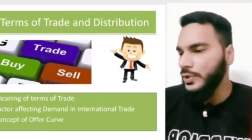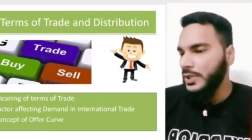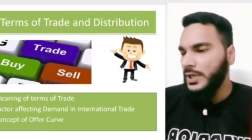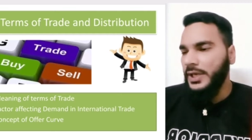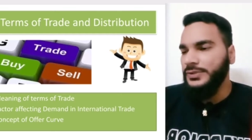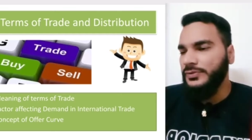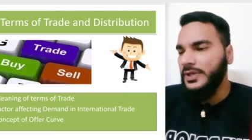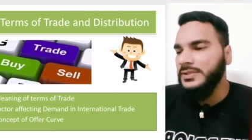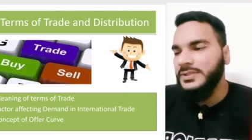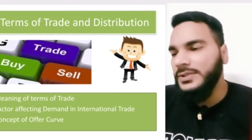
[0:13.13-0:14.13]
As you
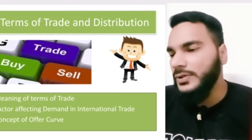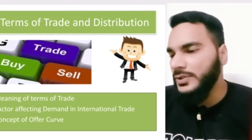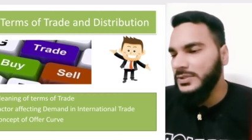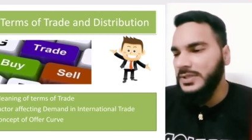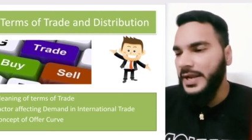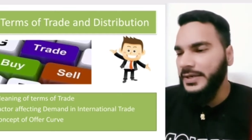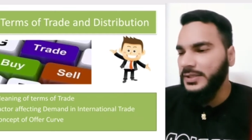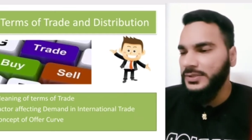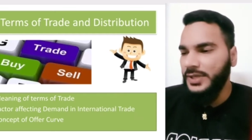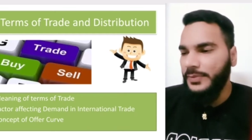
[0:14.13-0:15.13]
can see on the slide,
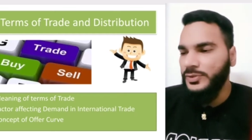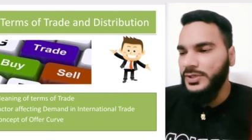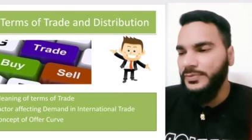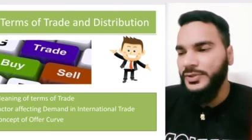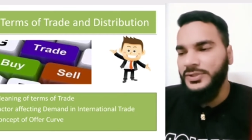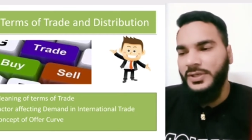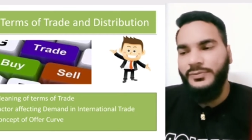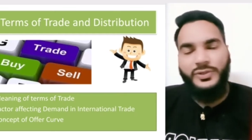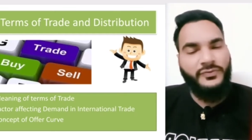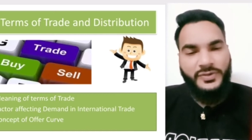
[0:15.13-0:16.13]
the chapter name is
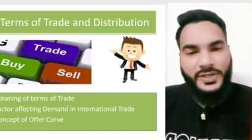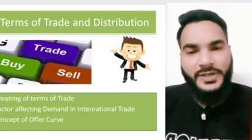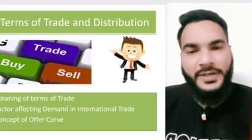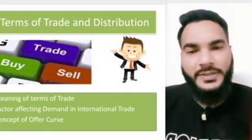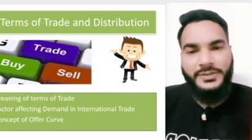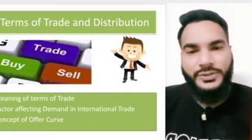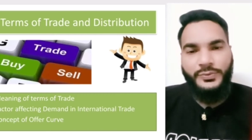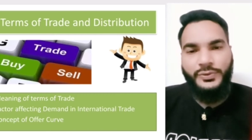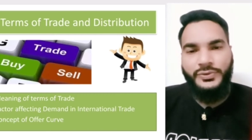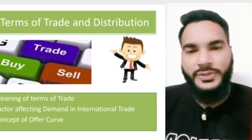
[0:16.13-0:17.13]
terms of trade and
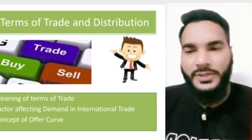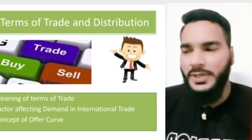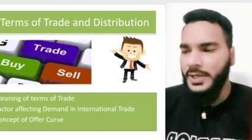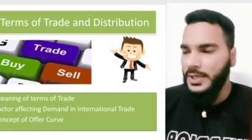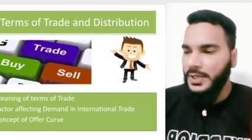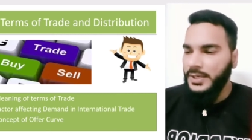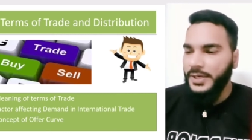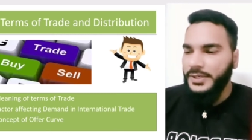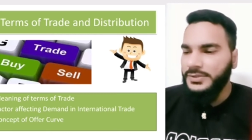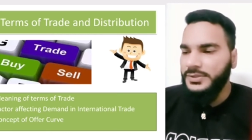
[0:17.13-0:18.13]
distribution.
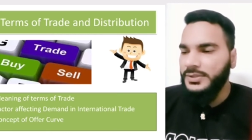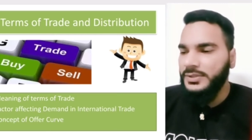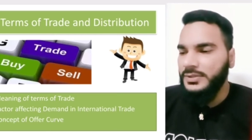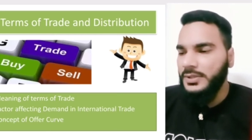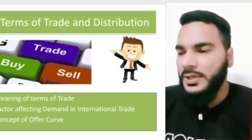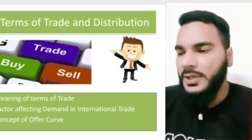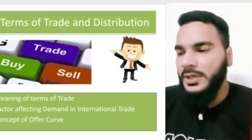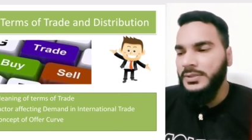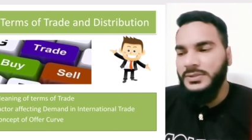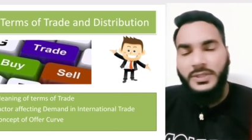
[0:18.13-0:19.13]
Let us
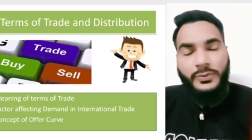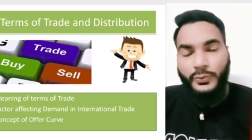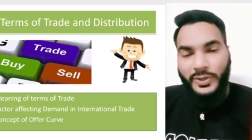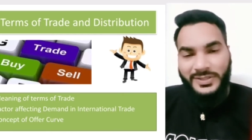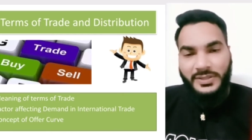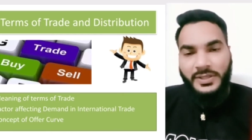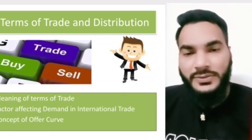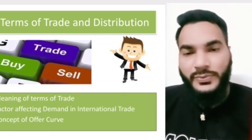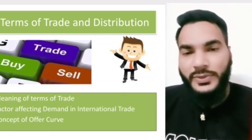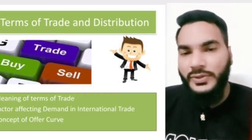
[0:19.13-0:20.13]
see what
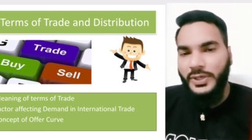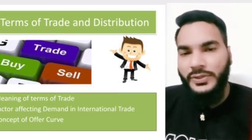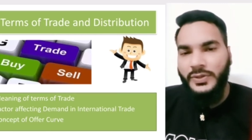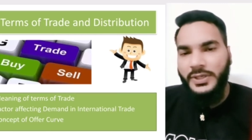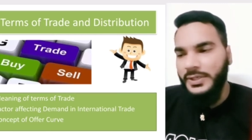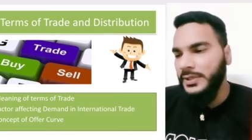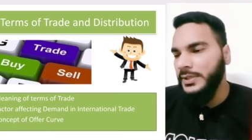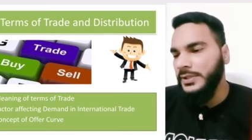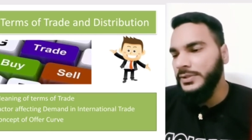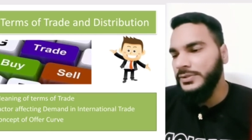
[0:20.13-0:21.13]
things we're gonna to learn
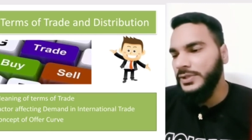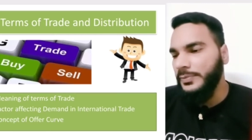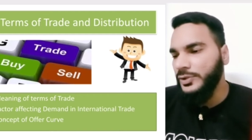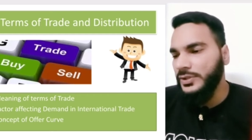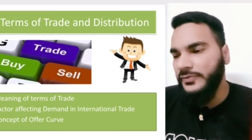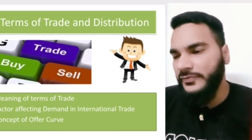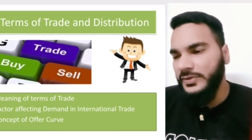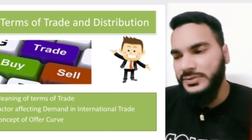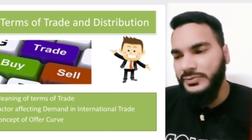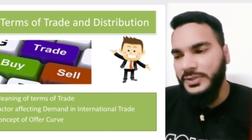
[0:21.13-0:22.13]
in this chapter. The
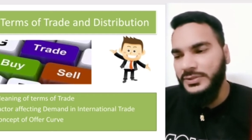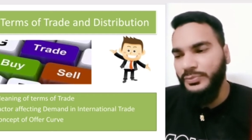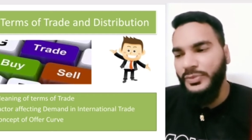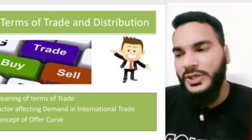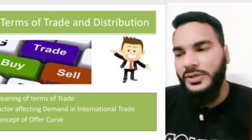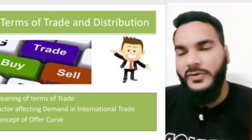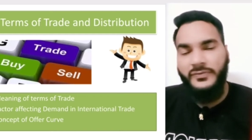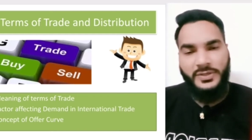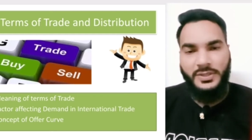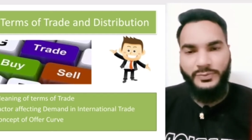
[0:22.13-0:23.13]
first one is meaning of
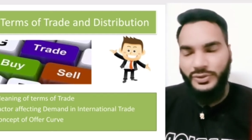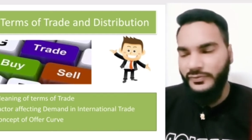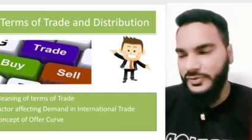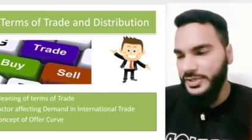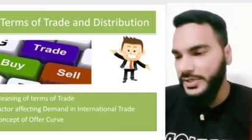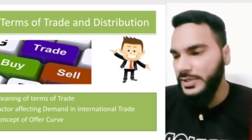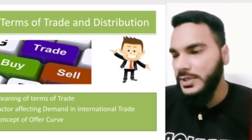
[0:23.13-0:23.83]
terms of trade.